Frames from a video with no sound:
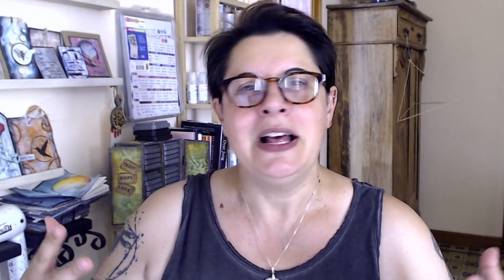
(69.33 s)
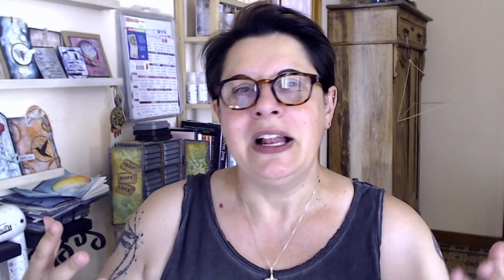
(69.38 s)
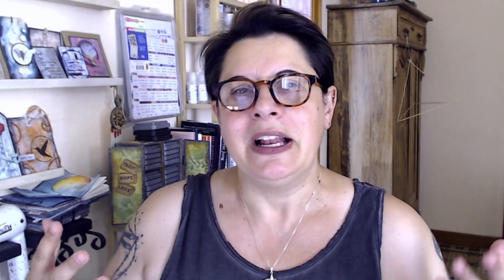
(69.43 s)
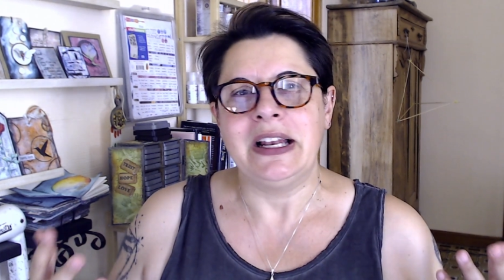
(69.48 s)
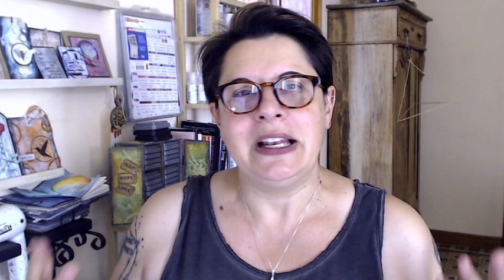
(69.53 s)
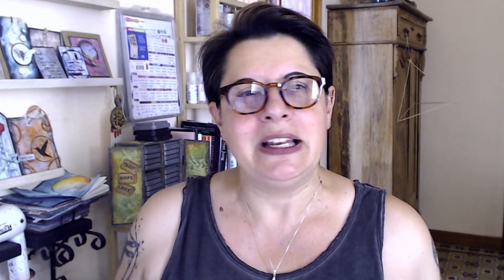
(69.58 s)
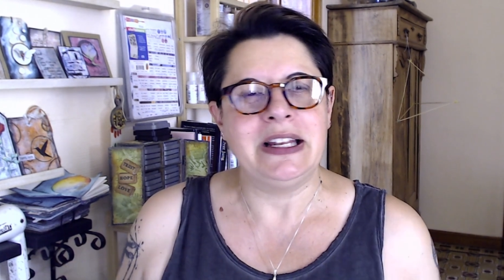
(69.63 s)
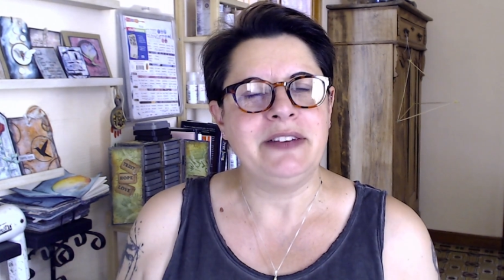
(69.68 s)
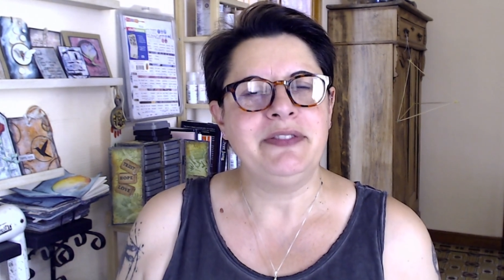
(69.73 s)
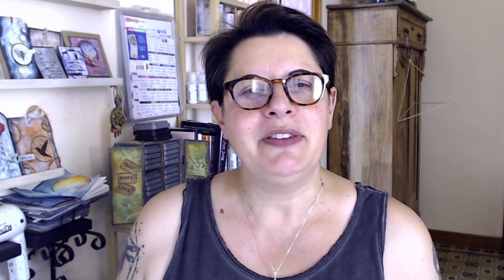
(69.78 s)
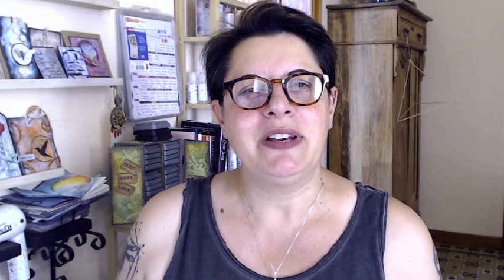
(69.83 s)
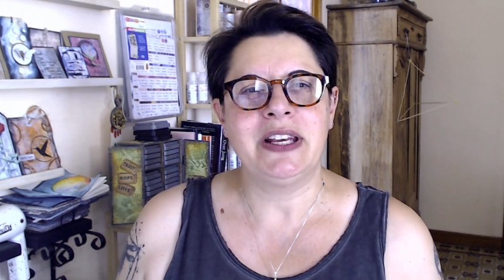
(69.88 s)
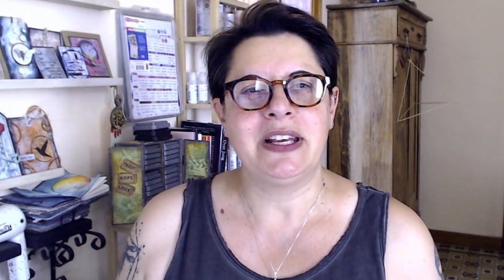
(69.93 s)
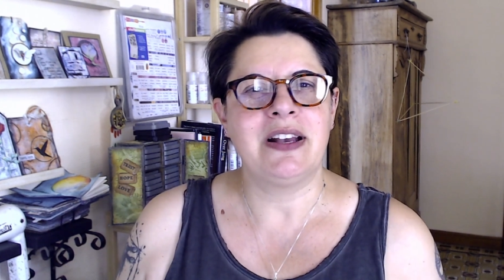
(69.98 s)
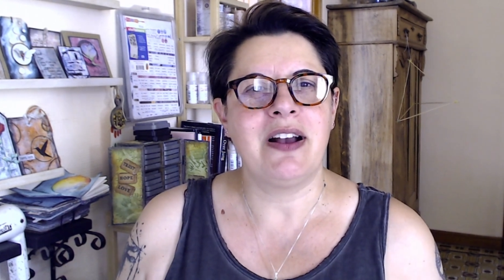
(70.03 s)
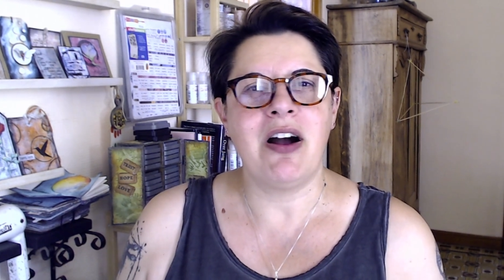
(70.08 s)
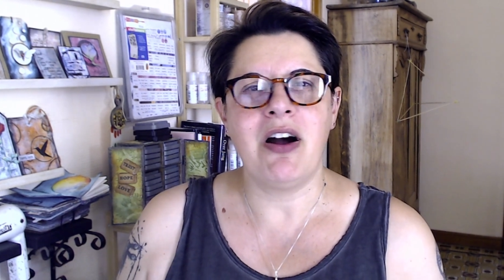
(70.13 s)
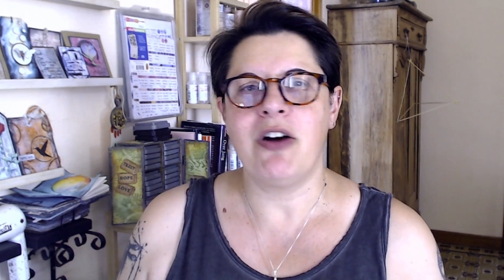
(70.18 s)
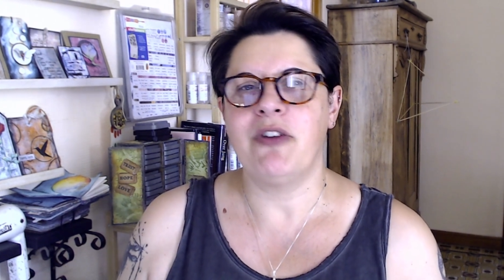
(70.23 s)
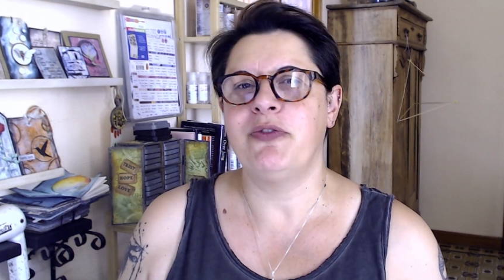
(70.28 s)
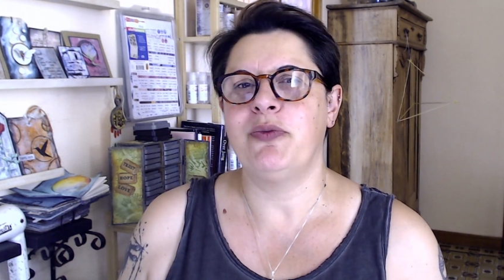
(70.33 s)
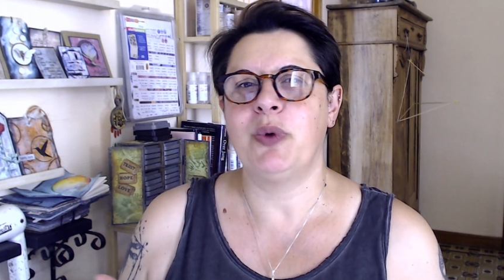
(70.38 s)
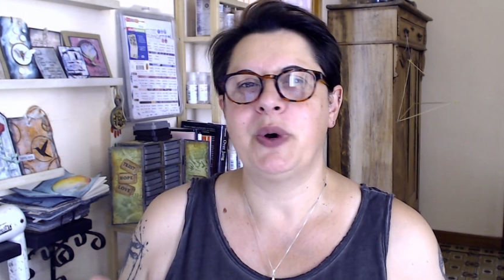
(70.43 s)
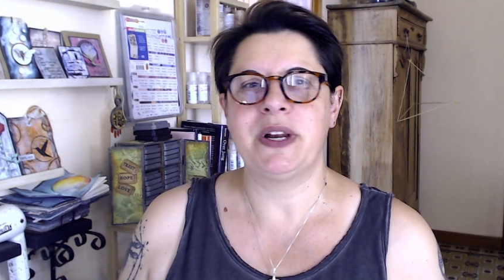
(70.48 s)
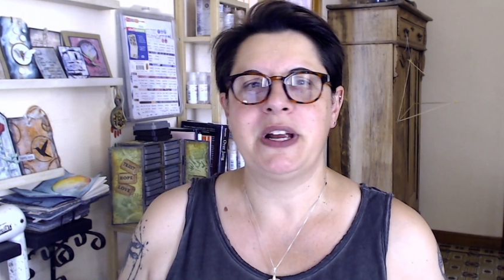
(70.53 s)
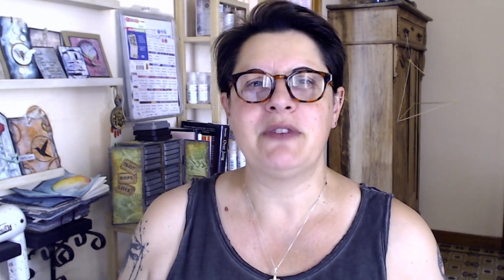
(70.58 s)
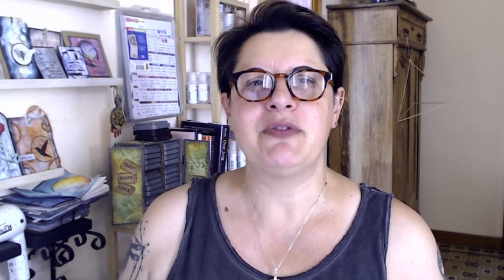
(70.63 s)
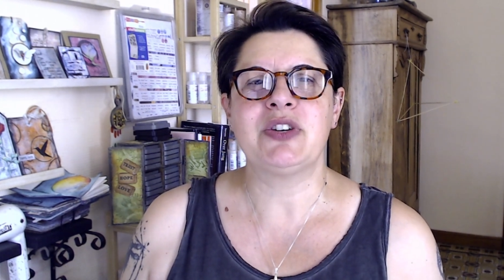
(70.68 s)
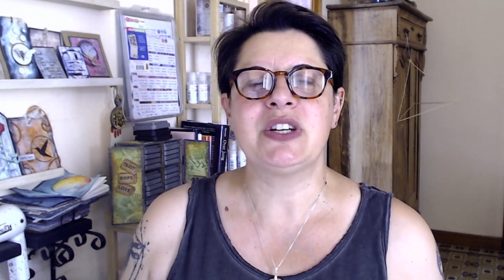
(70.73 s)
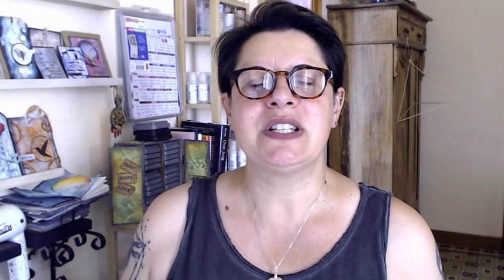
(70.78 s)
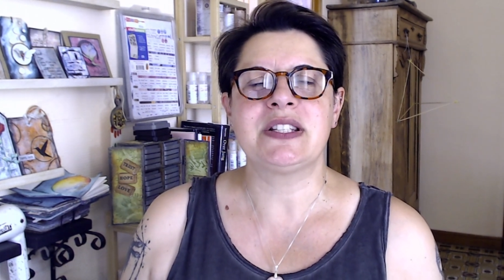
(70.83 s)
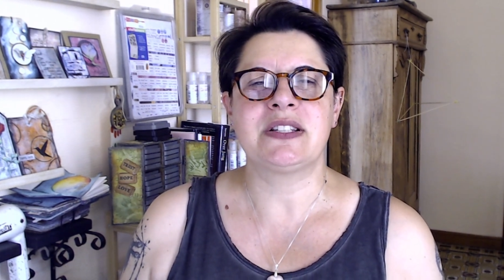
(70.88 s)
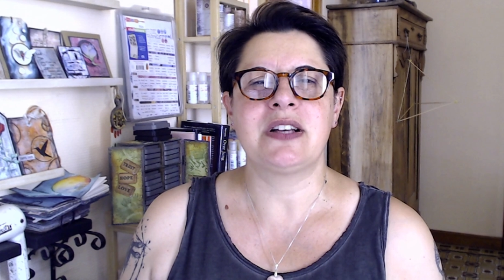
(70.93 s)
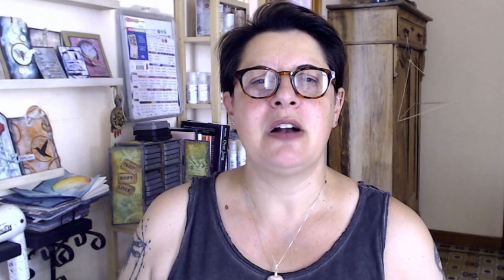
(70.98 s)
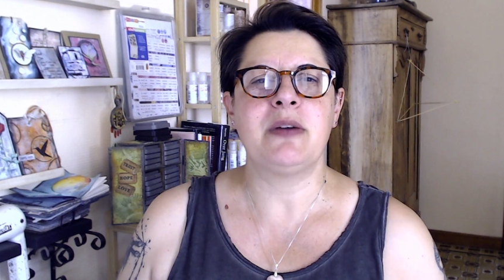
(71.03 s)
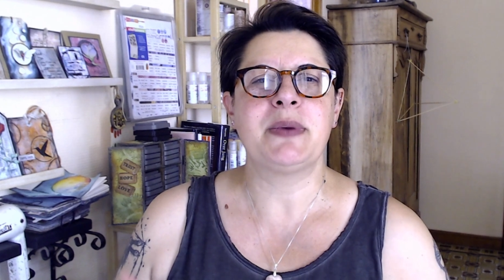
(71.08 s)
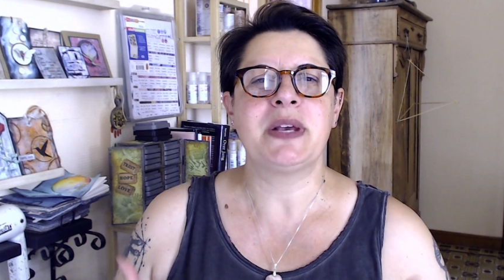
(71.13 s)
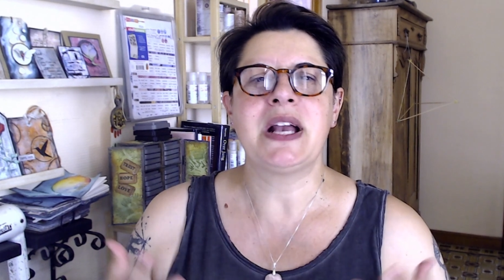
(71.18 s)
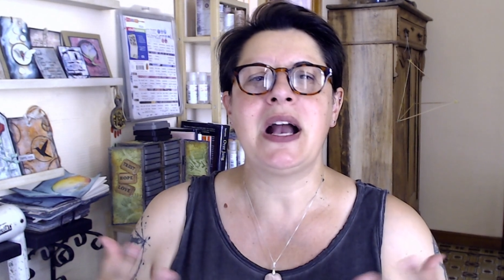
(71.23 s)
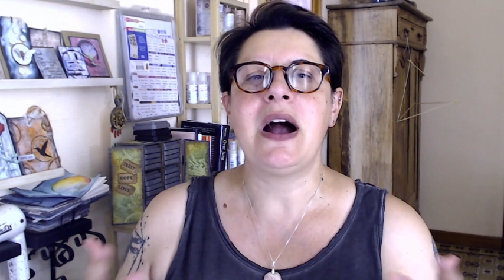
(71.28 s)
living off whatever is
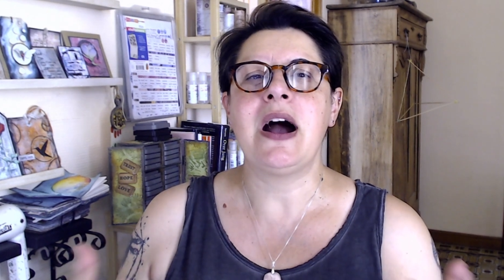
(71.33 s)
coming